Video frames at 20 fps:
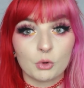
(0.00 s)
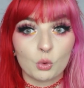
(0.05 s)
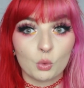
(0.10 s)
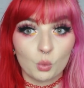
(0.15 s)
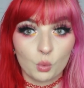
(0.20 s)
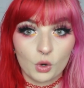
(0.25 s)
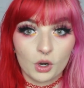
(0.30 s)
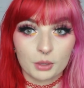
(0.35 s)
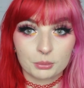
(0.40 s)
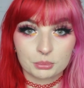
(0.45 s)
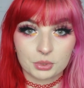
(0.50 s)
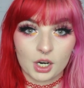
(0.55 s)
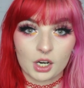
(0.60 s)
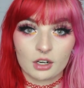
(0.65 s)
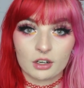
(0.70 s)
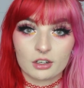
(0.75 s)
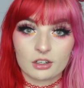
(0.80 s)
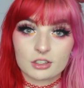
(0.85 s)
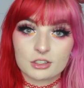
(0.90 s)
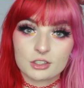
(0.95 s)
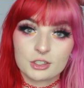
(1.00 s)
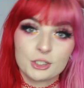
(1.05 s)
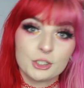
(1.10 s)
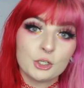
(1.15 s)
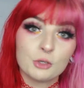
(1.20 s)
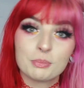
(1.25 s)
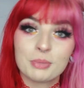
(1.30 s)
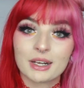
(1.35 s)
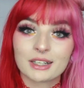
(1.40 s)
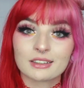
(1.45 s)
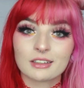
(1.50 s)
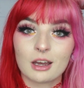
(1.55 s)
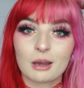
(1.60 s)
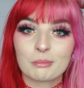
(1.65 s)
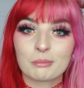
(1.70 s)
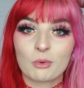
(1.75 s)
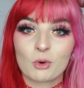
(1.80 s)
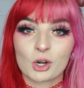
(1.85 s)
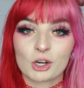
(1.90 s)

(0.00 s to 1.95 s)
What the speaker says: what products you picked up,